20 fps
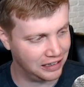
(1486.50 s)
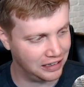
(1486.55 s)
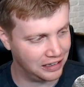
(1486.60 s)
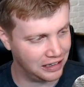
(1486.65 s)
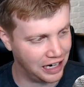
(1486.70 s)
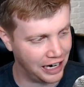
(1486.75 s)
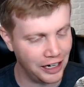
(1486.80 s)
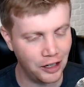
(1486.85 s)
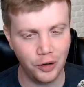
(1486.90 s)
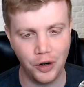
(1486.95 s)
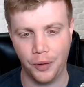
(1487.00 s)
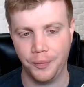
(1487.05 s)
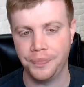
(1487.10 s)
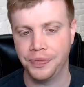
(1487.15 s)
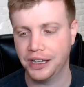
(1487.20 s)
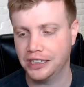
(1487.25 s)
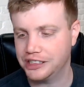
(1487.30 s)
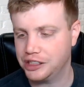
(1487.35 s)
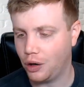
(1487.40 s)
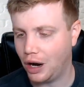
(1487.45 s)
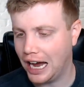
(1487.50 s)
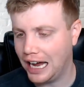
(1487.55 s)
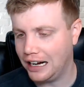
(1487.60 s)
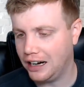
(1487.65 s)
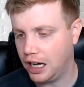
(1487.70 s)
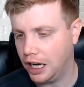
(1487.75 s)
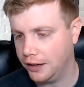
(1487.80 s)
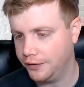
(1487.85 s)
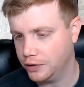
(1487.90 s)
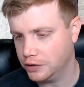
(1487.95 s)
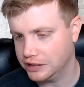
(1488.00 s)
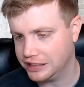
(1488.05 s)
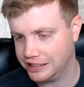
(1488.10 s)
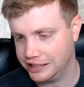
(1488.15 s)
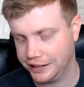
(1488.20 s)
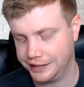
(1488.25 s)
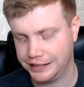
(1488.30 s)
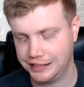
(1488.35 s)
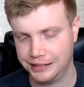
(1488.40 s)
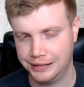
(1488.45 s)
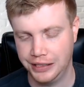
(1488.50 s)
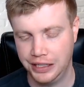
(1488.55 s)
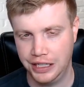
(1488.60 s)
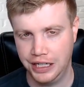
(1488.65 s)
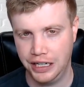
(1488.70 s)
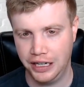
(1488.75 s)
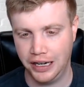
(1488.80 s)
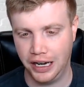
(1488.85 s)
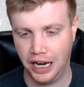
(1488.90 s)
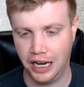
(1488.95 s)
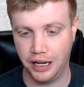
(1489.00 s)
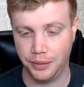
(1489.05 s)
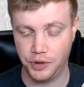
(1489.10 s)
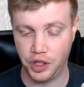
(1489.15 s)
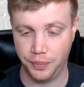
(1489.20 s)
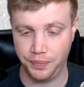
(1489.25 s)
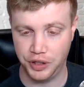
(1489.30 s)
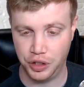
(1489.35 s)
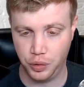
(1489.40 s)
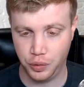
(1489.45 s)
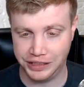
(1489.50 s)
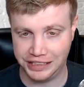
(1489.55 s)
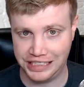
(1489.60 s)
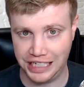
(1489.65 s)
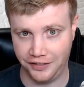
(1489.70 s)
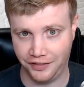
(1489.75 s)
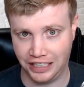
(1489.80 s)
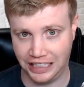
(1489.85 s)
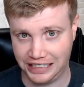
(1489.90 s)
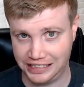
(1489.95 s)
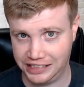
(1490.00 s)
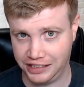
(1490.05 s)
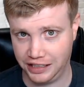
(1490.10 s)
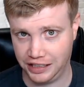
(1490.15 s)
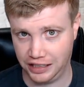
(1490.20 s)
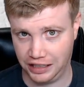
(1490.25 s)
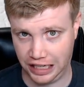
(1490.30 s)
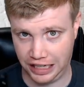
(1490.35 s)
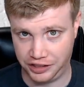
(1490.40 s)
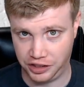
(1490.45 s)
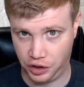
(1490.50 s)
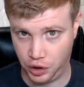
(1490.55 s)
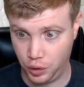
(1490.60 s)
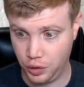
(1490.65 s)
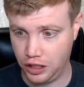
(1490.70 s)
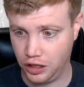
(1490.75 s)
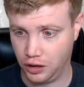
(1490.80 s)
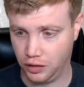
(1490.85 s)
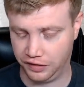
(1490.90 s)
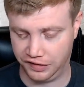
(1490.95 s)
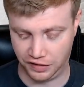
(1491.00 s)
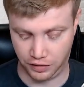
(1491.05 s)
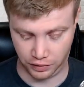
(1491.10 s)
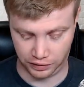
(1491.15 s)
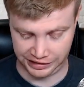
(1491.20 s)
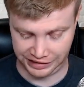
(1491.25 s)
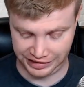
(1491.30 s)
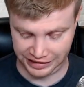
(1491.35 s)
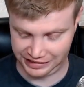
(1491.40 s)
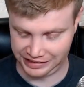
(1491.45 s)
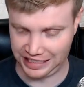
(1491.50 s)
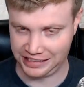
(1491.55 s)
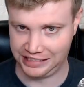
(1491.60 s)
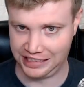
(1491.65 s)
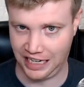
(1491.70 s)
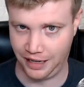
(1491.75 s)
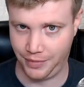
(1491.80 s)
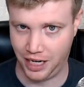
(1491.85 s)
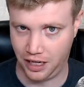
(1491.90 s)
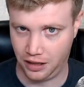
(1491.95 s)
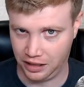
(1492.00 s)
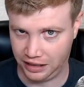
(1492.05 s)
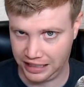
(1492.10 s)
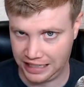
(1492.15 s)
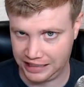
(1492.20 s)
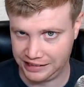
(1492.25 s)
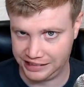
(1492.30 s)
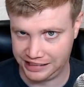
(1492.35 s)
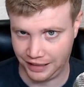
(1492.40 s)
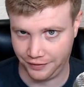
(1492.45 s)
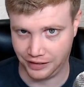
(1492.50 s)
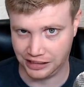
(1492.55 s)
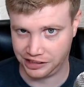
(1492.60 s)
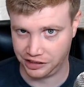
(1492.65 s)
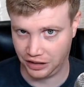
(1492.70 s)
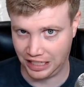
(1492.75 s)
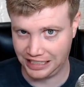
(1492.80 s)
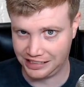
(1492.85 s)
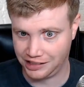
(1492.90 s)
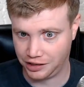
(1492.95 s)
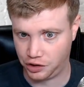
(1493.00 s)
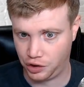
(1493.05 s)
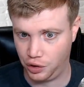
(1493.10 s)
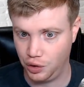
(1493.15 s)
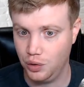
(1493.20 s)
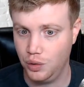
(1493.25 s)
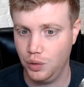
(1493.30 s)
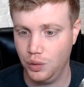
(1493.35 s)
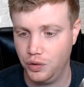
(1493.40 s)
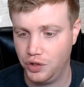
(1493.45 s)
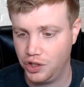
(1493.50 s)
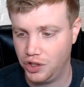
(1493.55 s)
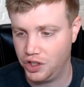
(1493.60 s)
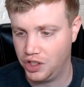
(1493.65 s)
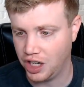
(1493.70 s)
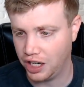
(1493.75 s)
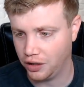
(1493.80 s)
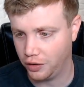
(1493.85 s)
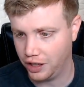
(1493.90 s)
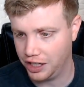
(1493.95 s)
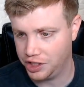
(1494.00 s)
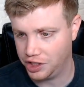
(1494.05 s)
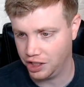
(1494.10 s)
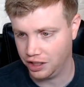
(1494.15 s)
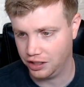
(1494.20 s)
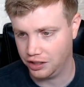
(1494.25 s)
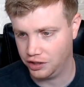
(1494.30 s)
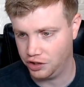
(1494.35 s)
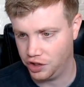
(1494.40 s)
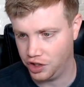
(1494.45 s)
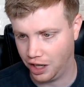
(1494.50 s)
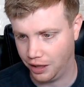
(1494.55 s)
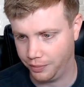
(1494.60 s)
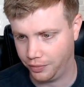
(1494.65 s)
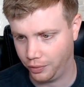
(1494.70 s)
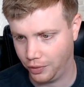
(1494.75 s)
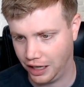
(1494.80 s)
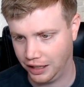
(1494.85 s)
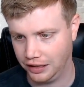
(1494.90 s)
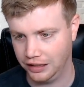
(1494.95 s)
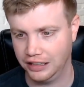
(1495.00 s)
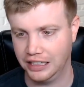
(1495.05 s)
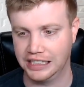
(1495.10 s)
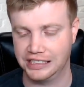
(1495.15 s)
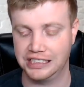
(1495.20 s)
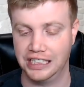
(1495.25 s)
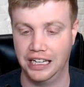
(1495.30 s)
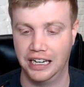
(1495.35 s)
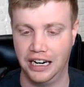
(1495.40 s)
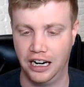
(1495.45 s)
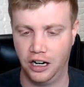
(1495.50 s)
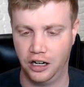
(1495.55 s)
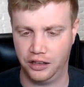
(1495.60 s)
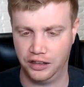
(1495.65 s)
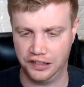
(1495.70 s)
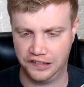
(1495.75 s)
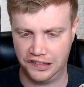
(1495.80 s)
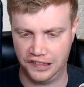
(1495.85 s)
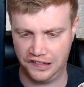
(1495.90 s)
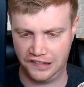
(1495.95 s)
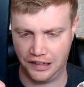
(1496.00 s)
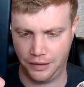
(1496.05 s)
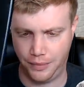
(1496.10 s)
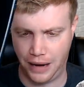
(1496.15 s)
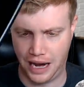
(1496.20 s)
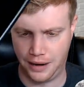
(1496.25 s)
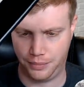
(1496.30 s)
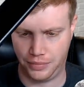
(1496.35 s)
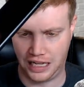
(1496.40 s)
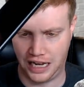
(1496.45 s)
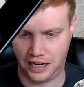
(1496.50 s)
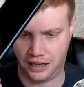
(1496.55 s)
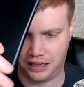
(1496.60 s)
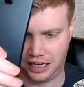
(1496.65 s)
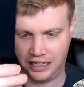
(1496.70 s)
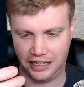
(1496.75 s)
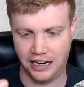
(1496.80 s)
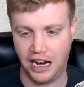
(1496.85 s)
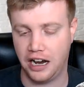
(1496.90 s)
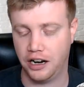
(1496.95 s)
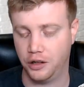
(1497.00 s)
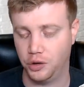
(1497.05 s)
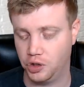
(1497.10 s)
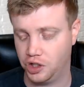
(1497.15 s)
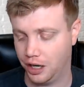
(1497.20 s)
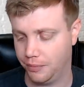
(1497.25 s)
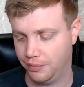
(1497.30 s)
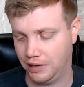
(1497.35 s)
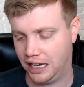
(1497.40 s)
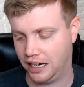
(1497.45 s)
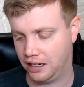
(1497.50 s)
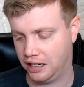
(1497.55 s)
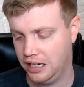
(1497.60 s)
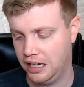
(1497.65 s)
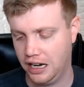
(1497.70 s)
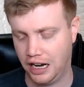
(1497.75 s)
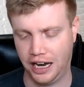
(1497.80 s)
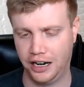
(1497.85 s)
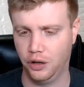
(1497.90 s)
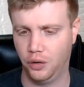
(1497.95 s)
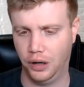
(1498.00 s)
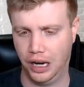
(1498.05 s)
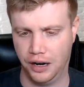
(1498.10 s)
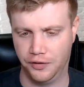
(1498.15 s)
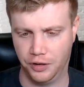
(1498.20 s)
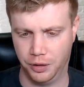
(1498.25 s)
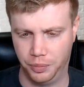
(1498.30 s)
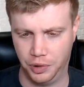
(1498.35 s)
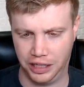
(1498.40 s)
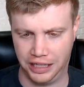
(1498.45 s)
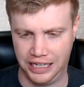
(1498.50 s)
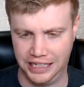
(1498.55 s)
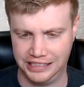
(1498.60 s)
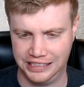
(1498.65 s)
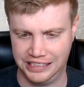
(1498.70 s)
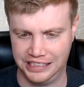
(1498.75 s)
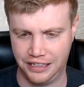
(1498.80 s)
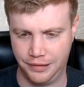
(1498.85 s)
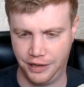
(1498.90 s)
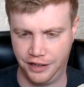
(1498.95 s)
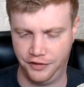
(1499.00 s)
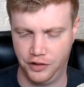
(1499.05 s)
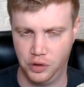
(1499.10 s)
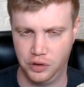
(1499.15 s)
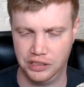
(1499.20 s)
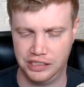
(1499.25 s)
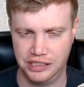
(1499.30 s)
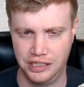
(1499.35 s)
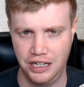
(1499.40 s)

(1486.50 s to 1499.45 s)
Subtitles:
I don't know. So I had an iPhone 6, and I'm jumping to a 7. That's a 2-year, so a 6S came out, and now 7. So that's a 2-generation jump, right? Yes, and Eric, this is the matte black. I did not go jet black. I don't ever put cases on my phones.